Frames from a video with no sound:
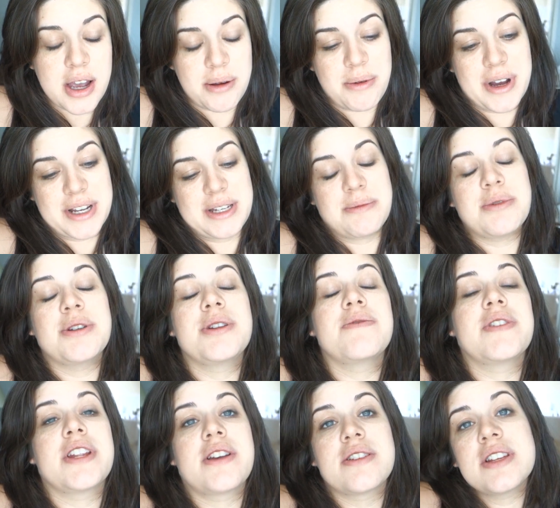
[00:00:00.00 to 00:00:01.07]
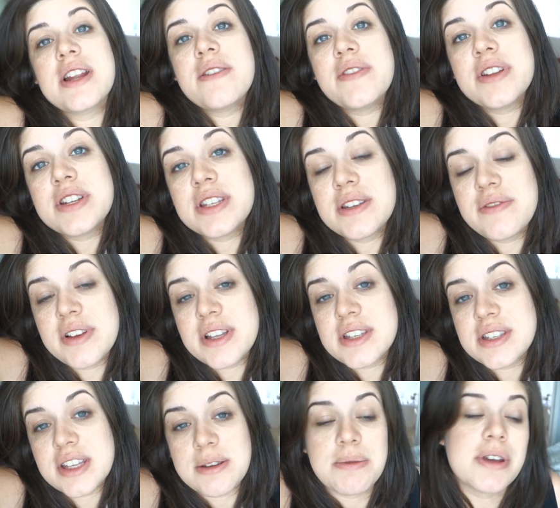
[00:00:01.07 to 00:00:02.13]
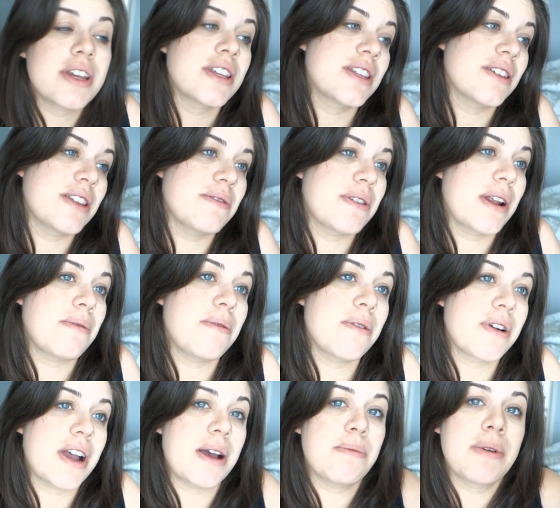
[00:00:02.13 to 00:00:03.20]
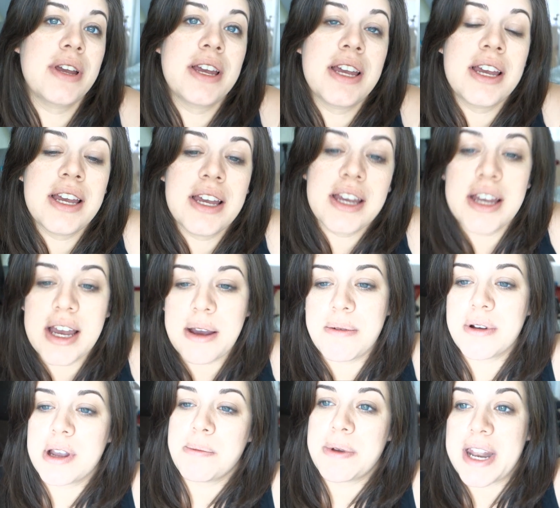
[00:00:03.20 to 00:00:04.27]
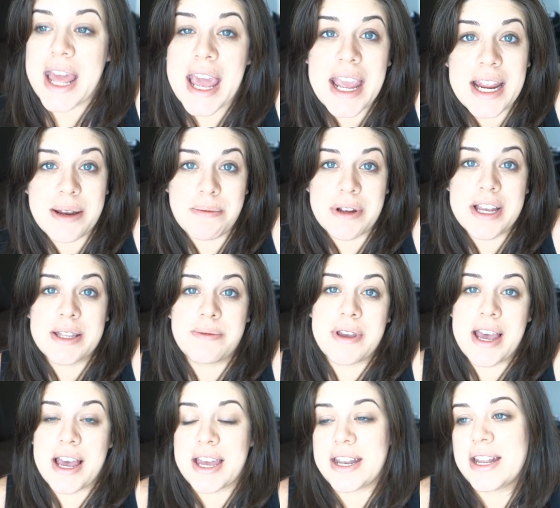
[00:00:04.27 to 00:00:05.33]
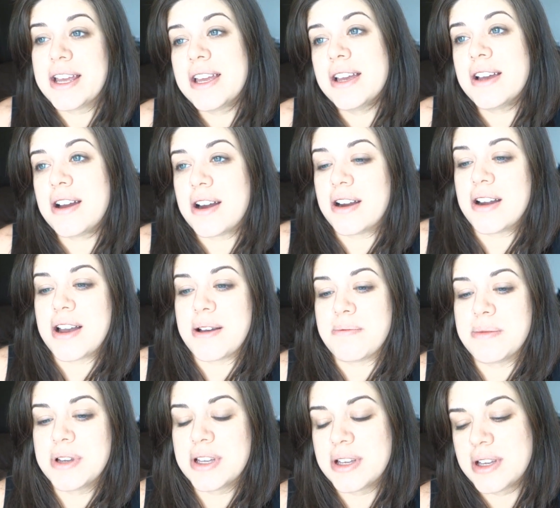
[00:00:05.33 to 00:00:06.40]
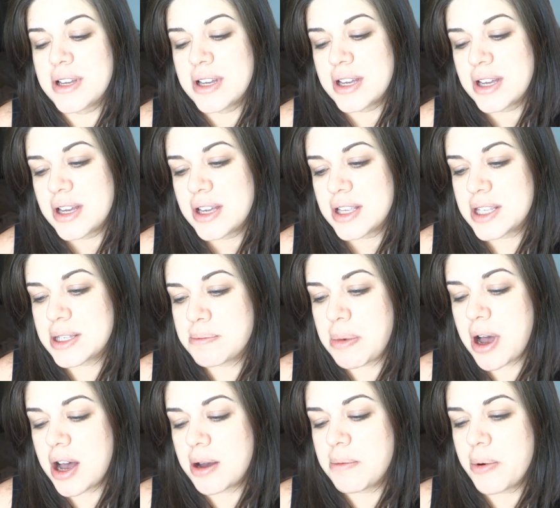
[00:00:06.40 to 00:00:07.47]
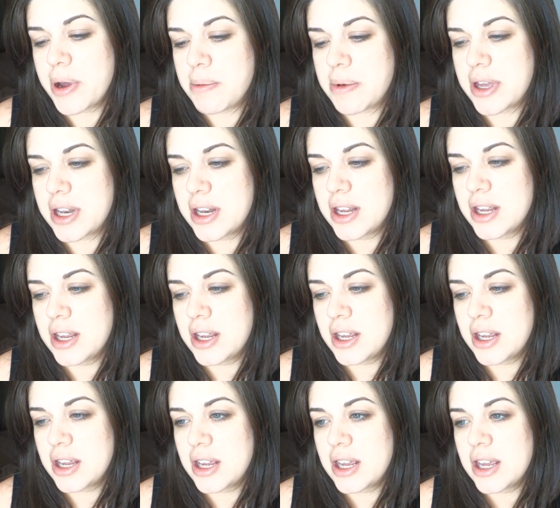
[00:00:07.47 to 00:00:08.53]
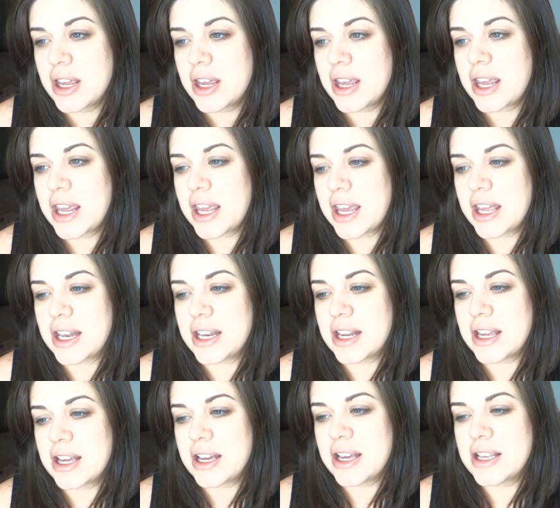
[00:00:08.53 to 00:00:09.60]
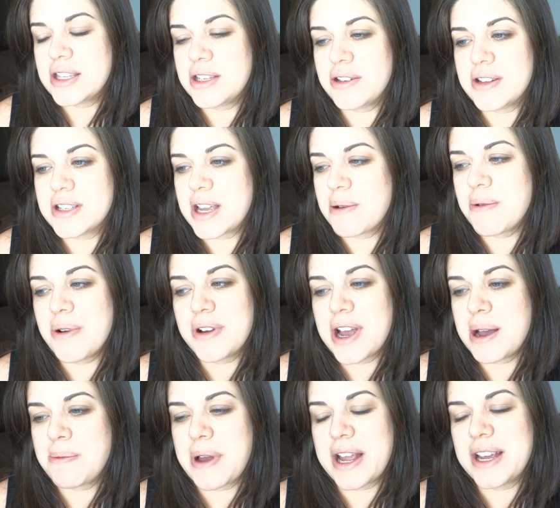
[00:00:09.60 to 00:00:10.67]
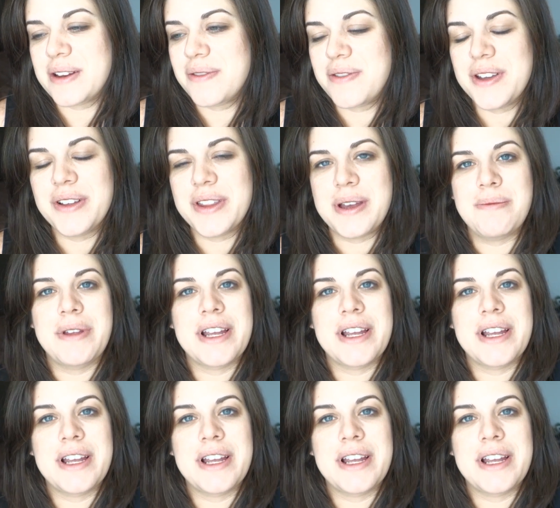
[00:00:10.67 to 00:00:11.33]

I watched some YouTube videos and I eventually fell asleep. So then when I woke up, I woke up at eight because we had our um, spa appointment. And as soon as I woke up, I could feel them.